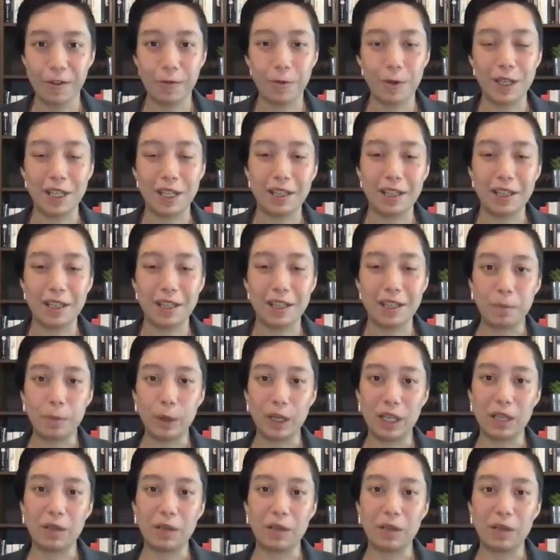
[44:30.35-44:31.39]
we can
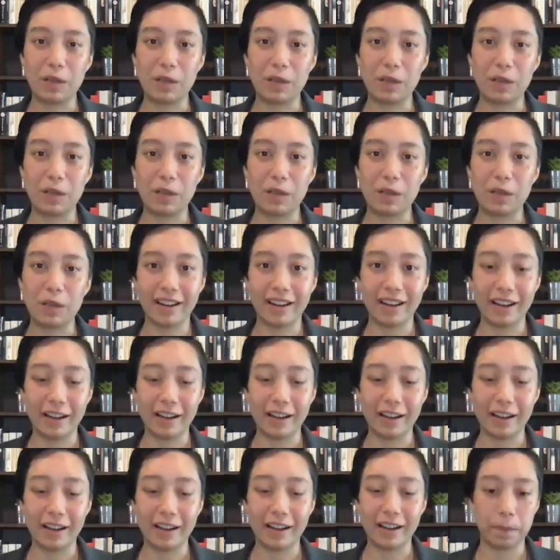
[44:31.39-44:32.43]
be
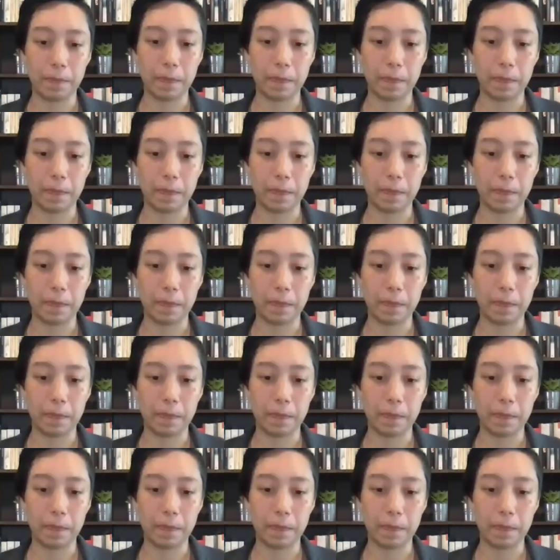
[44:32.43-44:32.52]
a